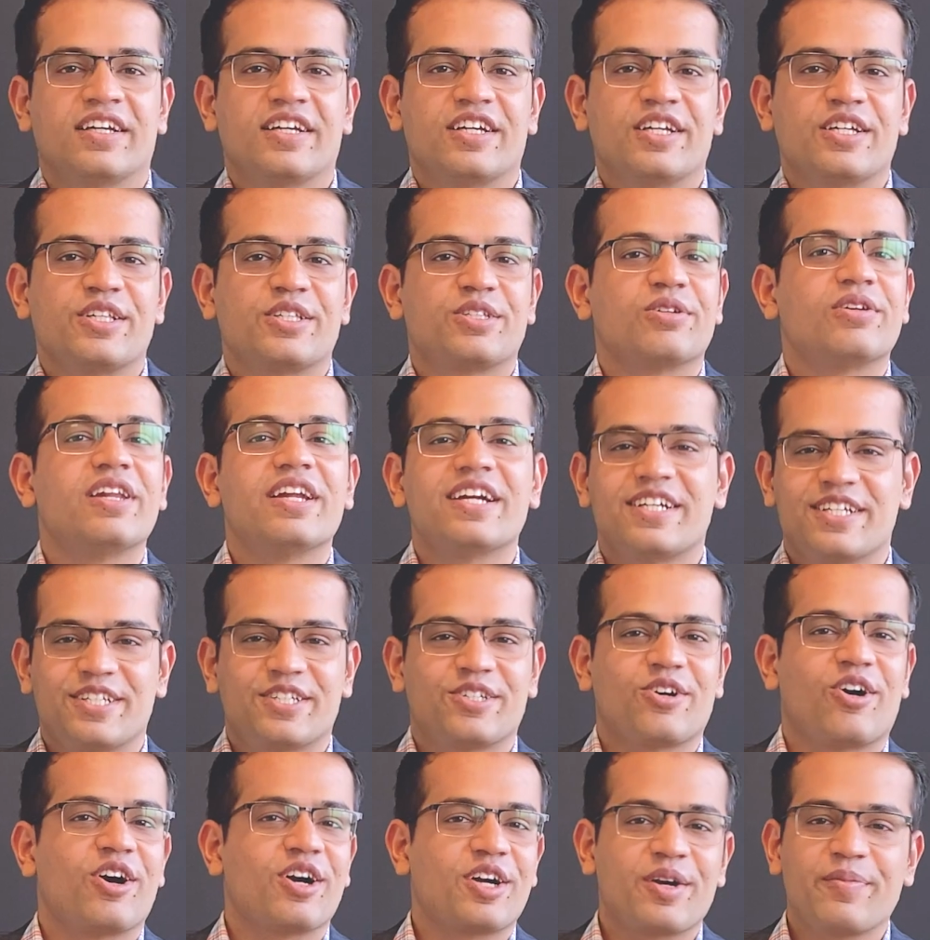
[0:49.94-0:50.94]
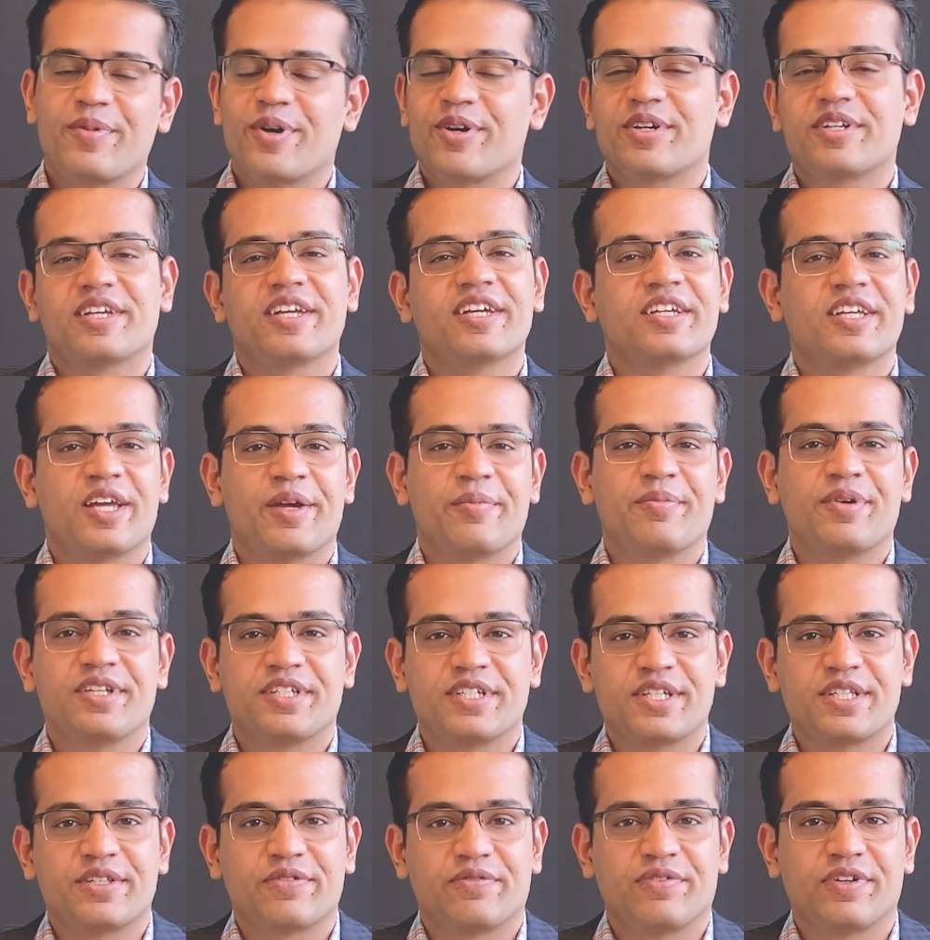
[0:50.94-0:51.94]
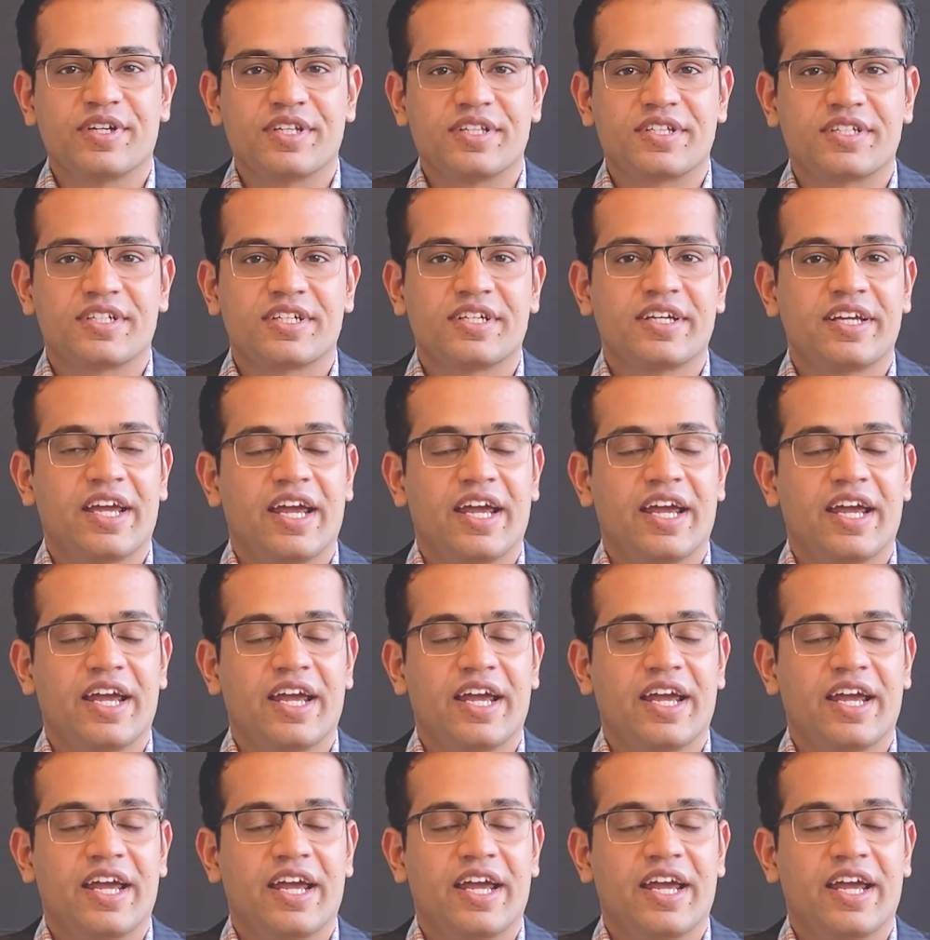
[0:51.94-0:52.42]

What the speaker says: So let's talk about gig images first,